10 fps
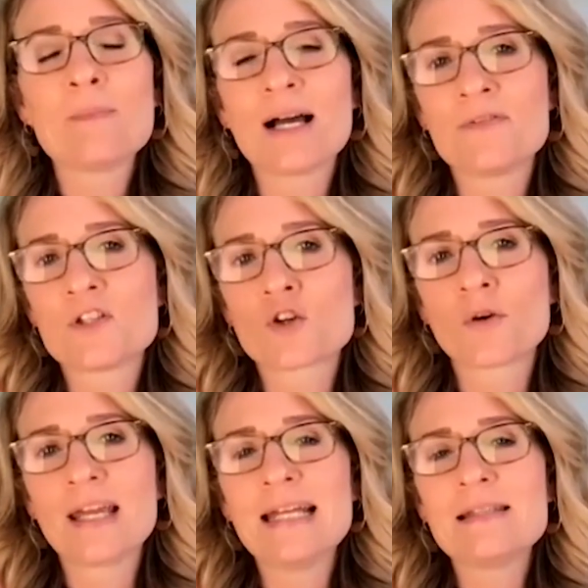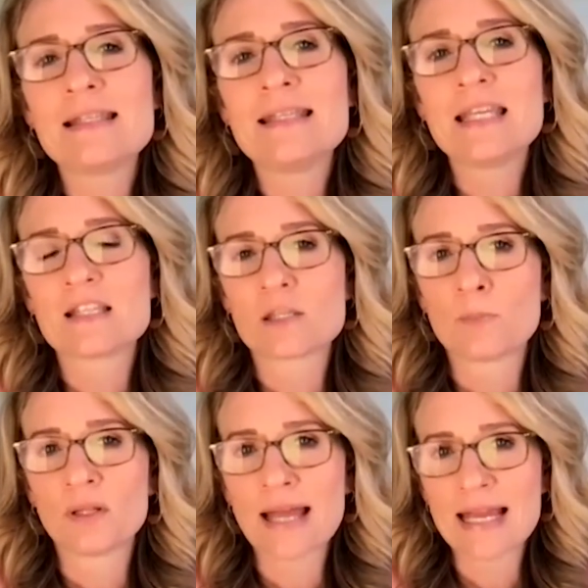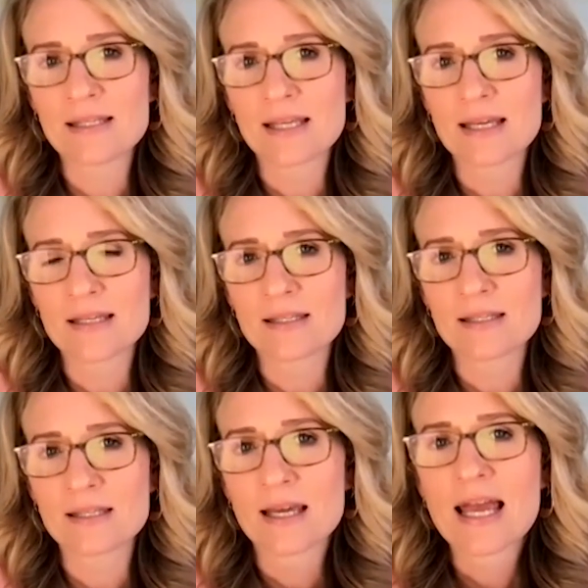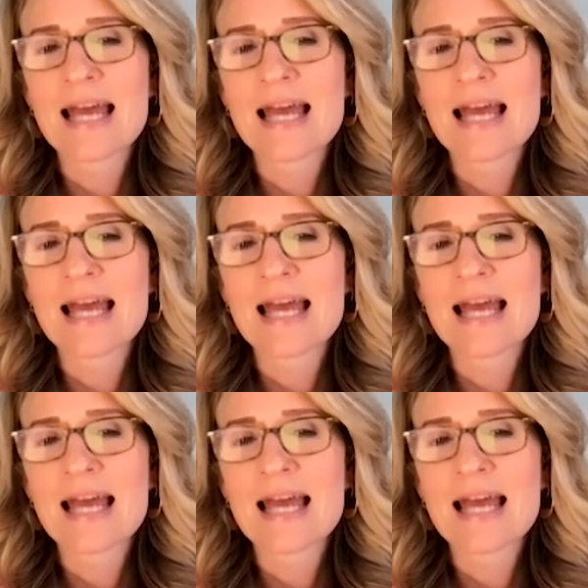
on screens displaces